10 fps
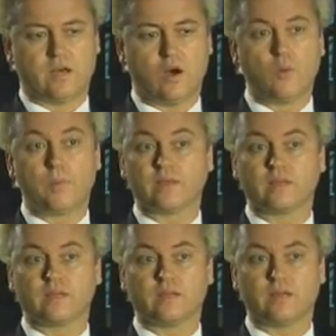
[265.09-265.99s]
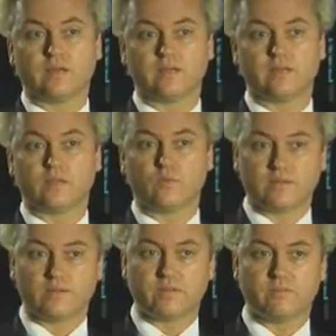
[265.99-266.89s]
hoping that
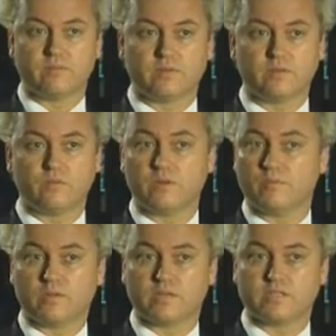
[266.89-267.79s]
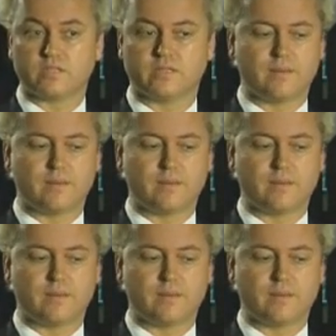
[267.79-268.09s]
one of them will broadcast it.